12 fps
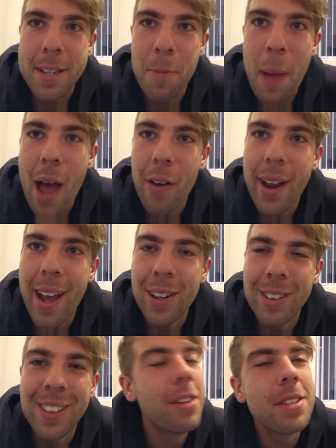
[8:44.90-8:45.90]
somehow
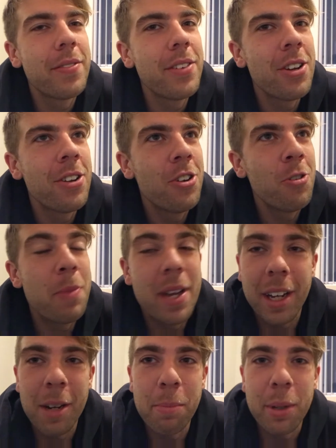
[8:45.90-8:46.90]
now. Those of you who knew me
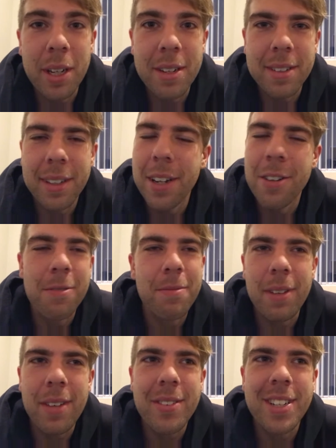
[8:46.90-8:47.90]
a couple years ago,
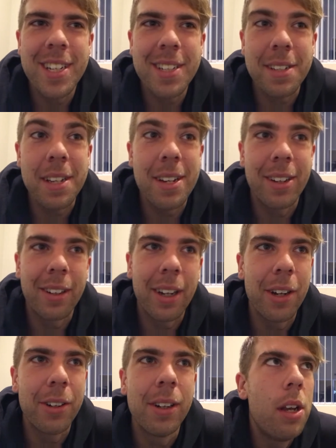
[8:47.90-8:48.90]
even just a year
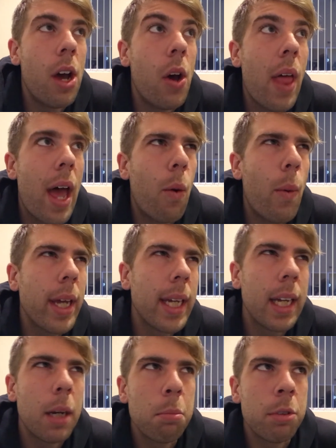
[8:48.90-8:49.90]
ago, know that
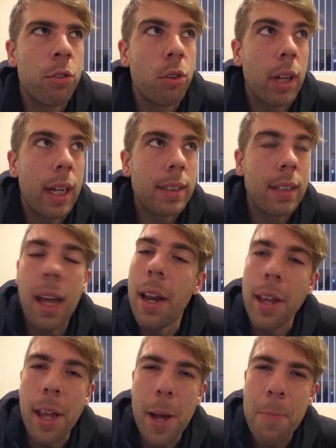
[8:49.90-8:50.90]
waking up before like 10
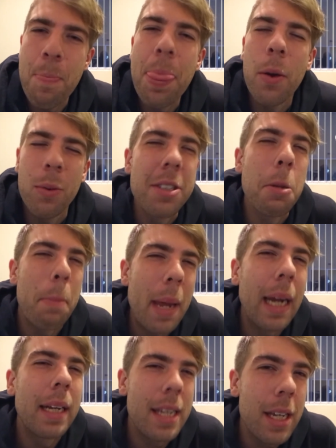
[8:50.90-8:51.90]
a.m. was a
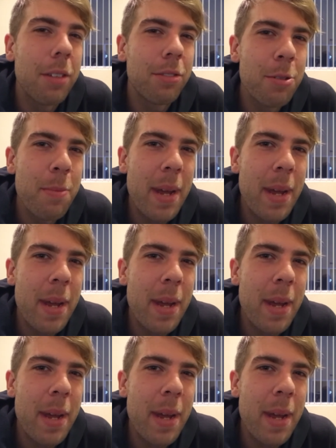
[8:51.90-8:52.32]
big deal for